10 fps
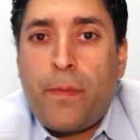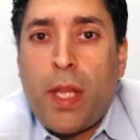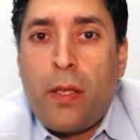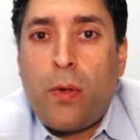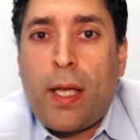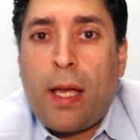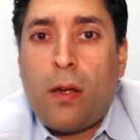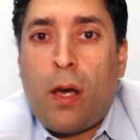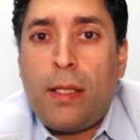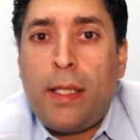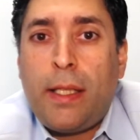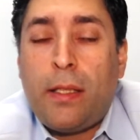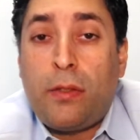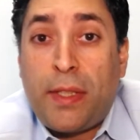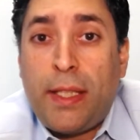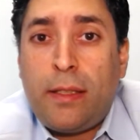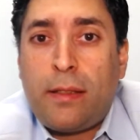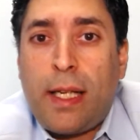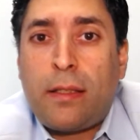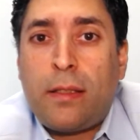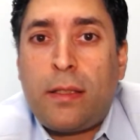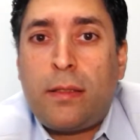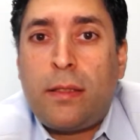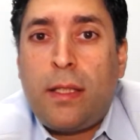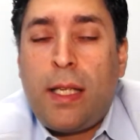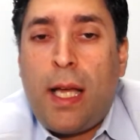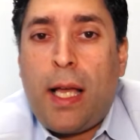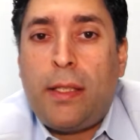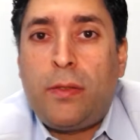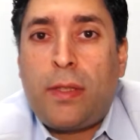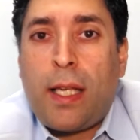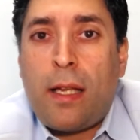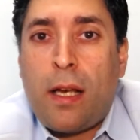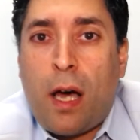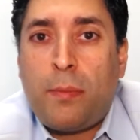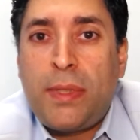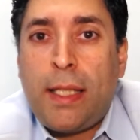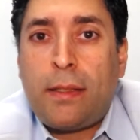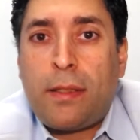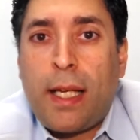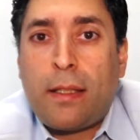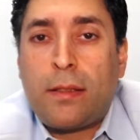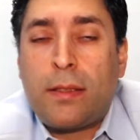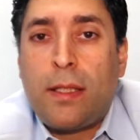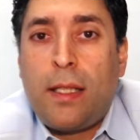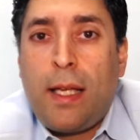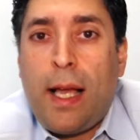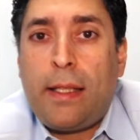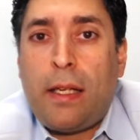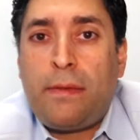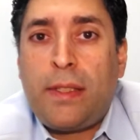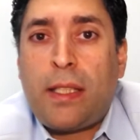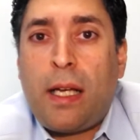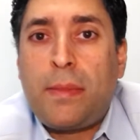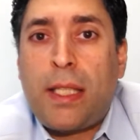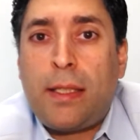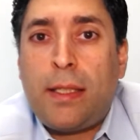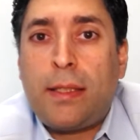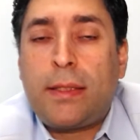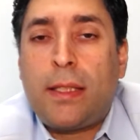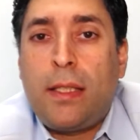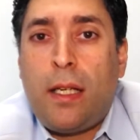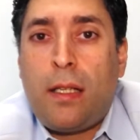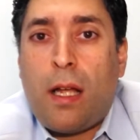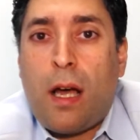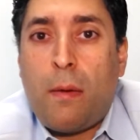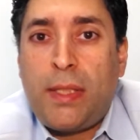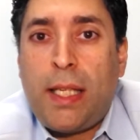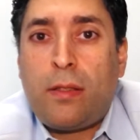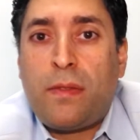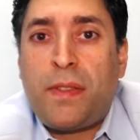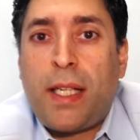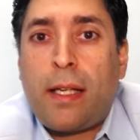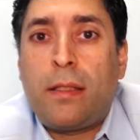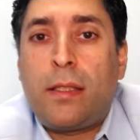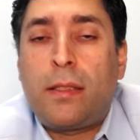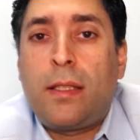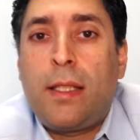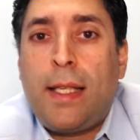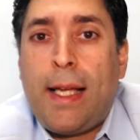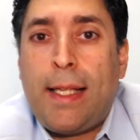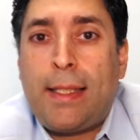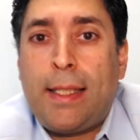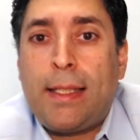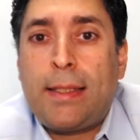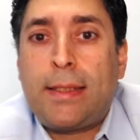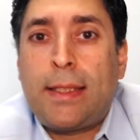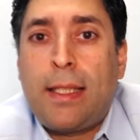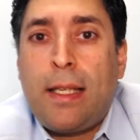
You can only read the record and you can update a record. And every time there is an update of a record, it is